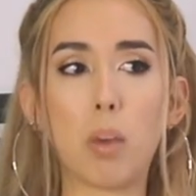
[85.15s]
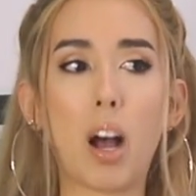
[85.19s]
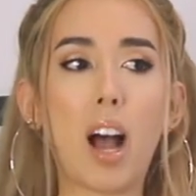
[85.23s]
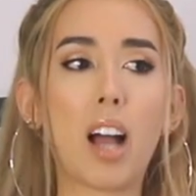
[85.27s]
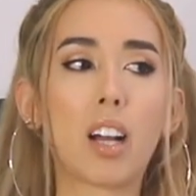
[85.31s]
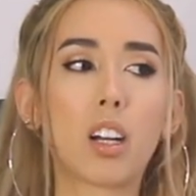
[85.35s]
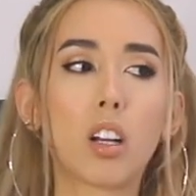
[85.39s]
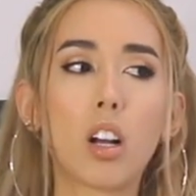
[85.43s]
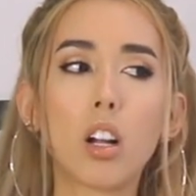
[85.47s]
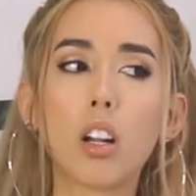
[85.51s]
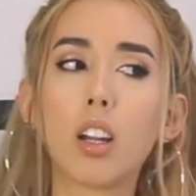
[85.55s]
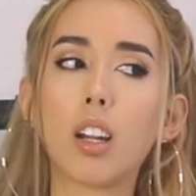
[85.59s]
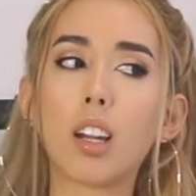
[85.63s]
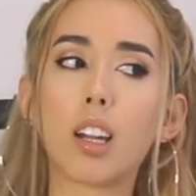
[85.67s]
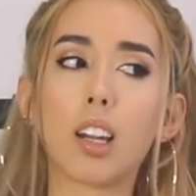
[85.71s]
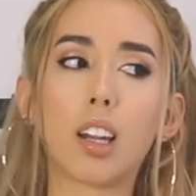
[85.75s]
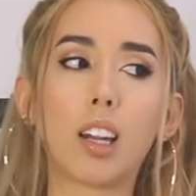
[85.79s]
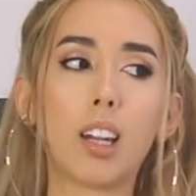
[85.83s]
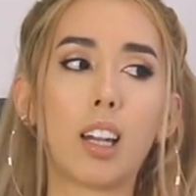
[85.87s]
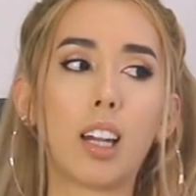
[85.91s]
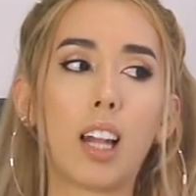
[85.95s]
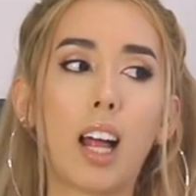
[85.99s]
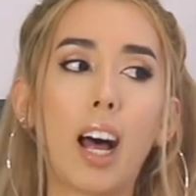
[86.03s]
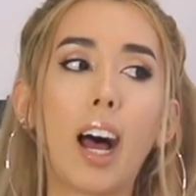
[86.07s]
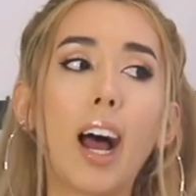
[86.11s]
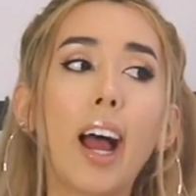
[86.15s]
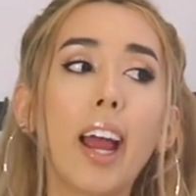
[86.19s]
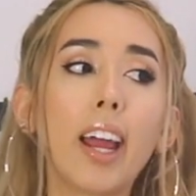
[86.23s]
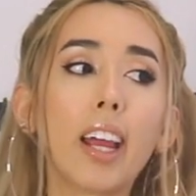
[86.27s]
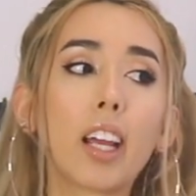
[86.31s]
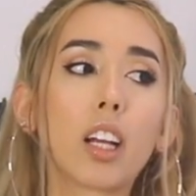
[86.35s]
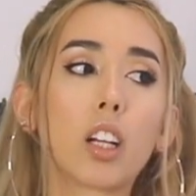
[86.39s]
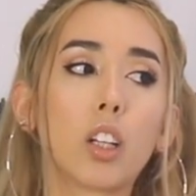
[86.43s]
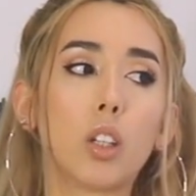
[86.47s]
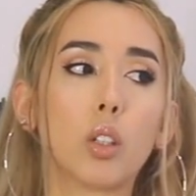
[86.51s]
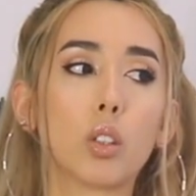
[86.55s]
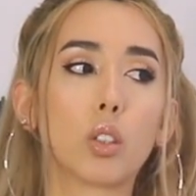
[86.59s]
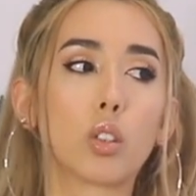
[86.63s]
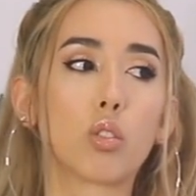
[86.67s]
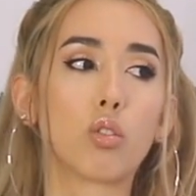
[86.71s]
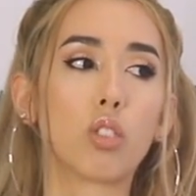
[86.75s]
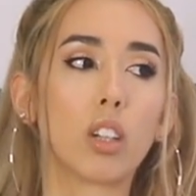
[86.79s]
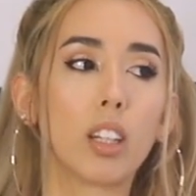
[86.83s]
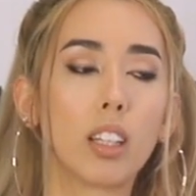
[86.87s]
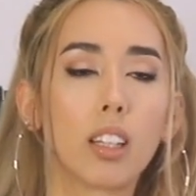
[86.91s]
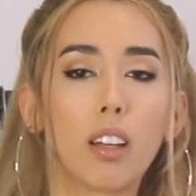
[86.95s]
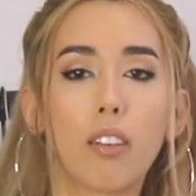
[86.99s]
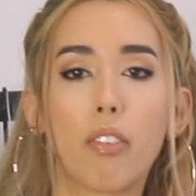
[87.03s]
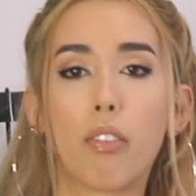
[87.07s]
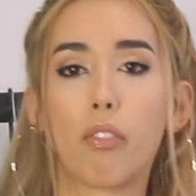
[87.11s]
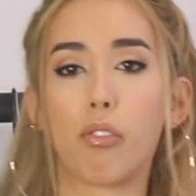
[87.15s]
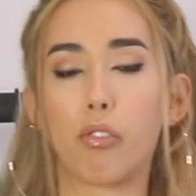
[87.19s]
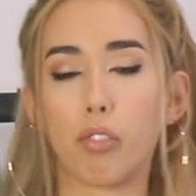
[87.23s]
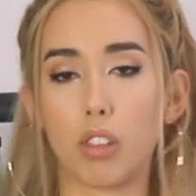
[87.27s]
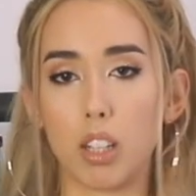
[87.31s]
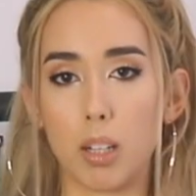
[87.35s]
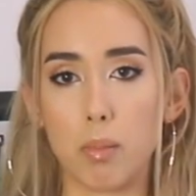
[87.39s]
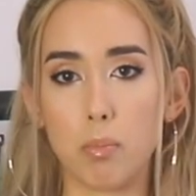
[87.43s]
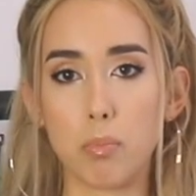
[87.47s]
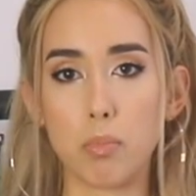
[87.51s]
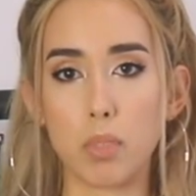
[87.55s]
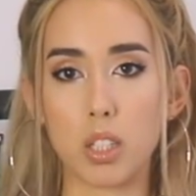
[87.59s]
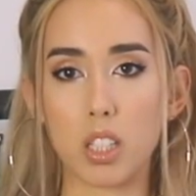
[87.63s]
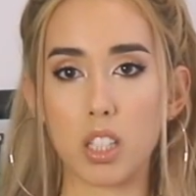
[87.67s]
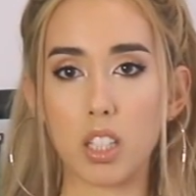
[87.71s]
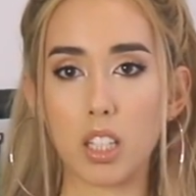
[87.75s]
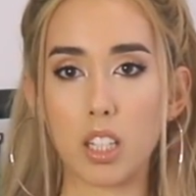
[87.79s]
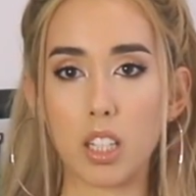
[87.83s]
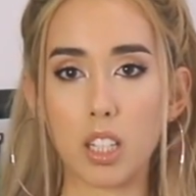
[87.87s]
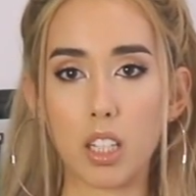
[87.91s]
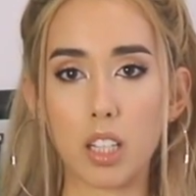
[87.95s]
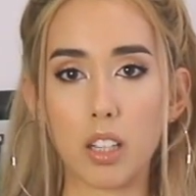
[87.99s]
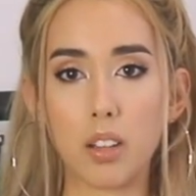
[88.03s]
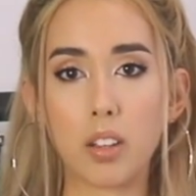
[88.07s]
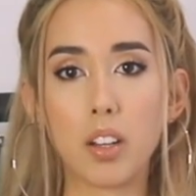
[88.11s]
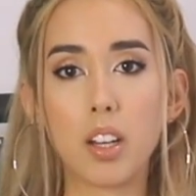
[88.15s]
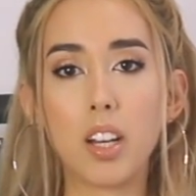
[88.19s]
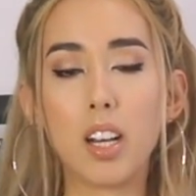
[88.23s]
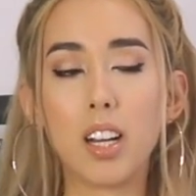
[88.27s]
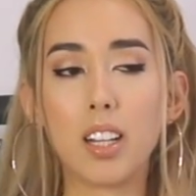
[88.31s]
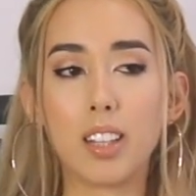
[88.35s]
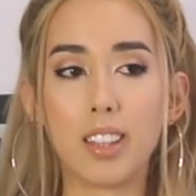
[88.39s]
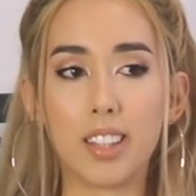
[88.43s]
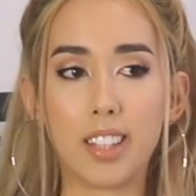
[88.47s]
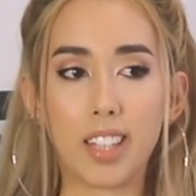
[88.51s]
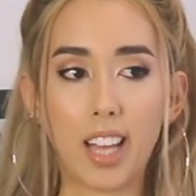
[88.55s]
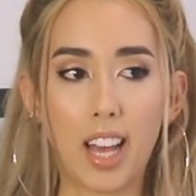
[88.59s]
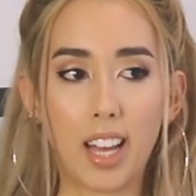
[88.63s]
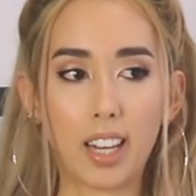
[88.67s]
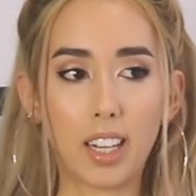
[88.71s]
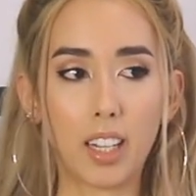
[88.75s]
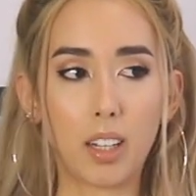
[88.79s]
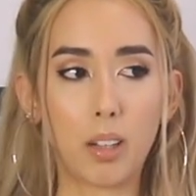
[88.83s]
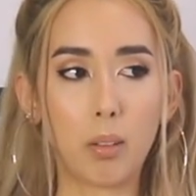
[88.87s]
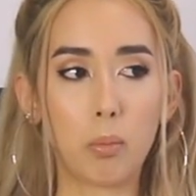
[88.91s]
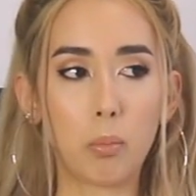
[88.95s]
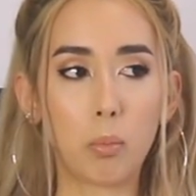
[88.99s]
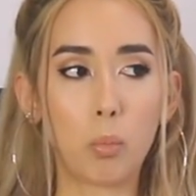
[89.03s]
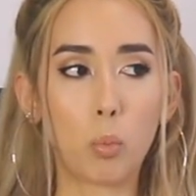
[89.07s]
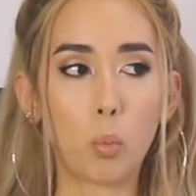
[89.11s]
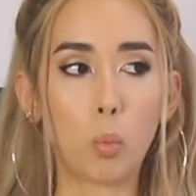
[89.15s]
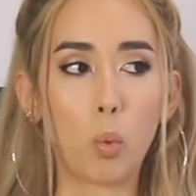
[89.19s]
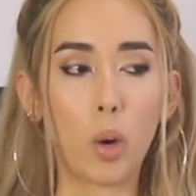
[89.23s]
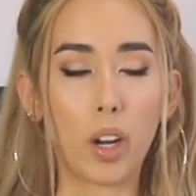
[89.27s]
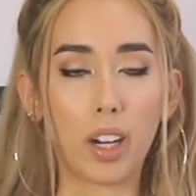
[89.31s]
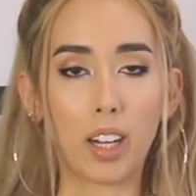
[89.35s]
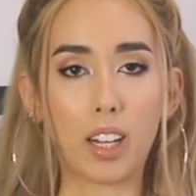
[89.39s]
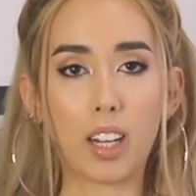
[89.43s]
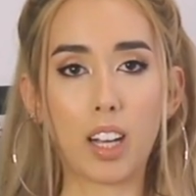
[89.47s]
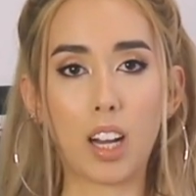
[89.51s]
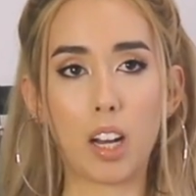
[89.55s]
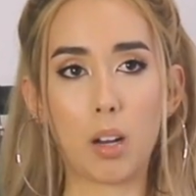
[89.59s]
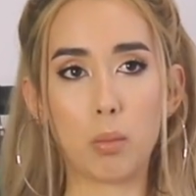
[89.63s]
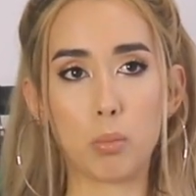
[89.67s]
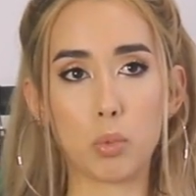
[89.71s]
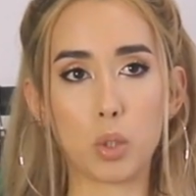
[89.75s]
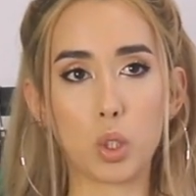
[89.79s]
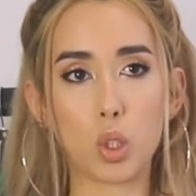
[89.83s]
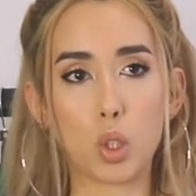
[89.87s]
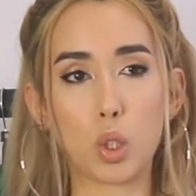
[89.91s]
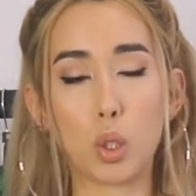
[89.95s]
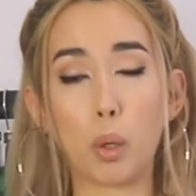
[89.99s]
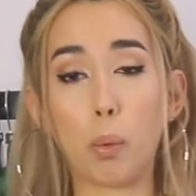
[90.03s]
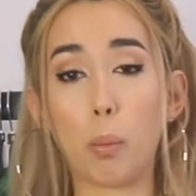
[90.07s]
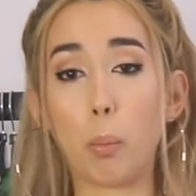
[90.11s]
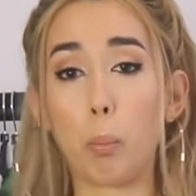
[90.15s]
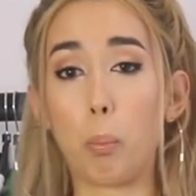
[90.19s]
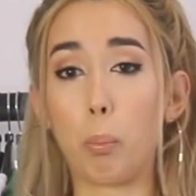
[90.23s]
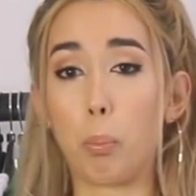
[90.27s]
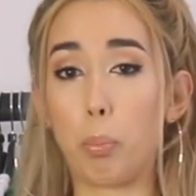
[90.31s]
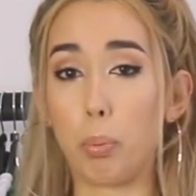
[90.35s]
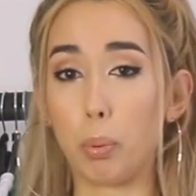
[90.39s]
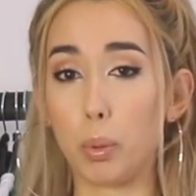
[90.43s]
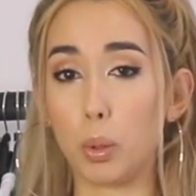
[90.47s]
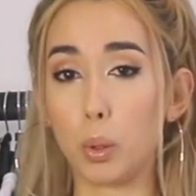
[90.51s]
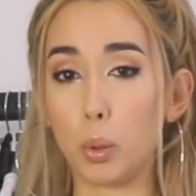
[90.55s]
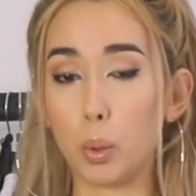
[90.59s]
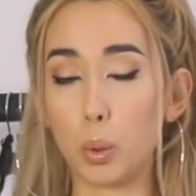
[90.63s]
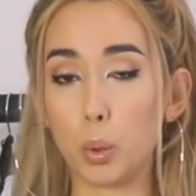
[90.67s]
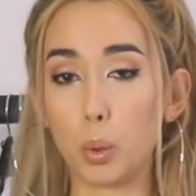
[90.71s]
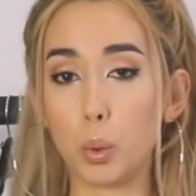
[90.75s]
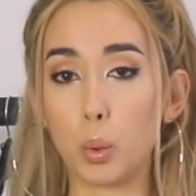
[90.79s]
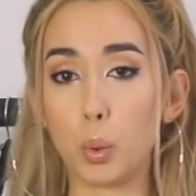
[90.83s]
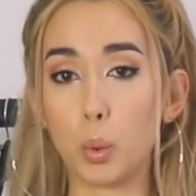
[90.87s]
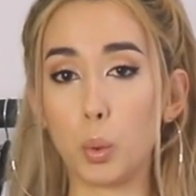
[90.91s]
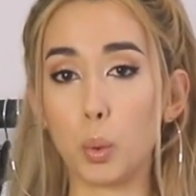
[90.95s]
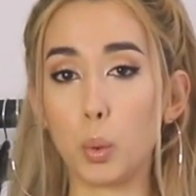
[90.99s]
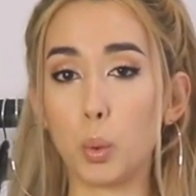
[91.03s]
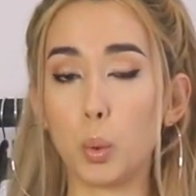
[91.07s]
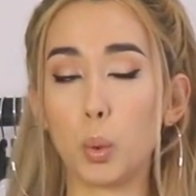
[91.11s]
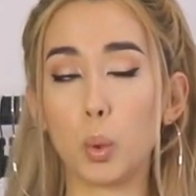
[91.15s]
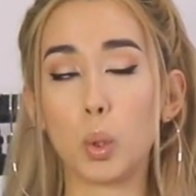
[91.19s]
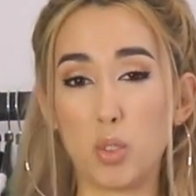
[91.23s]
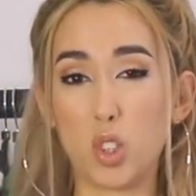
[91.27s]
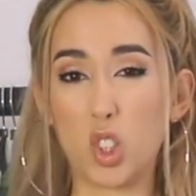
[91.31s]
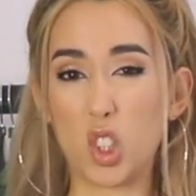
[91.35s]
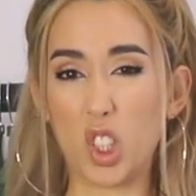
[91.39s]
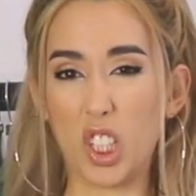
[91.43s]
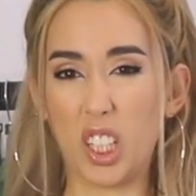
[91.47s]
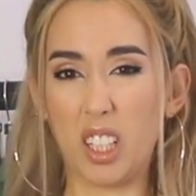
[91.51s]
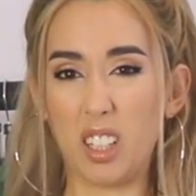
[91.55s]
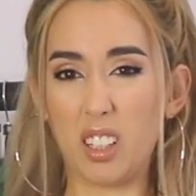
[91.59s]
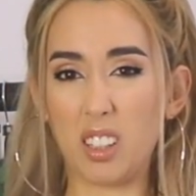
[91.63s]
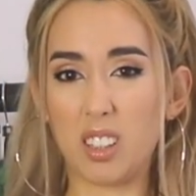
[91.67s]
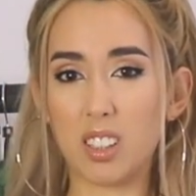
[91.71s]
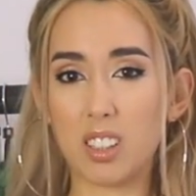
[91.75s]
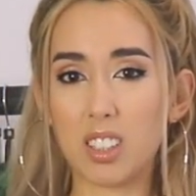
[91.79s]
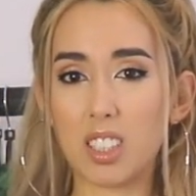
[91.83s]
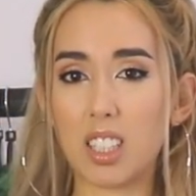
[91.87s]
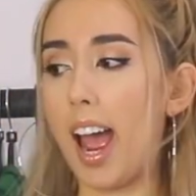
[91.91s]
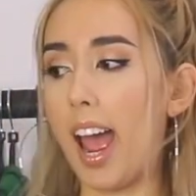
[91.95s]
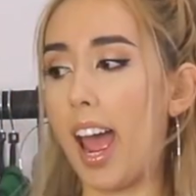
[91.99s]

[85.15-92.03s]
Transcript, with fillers: I don't like those really flimsy denim when it comes to blue jeans.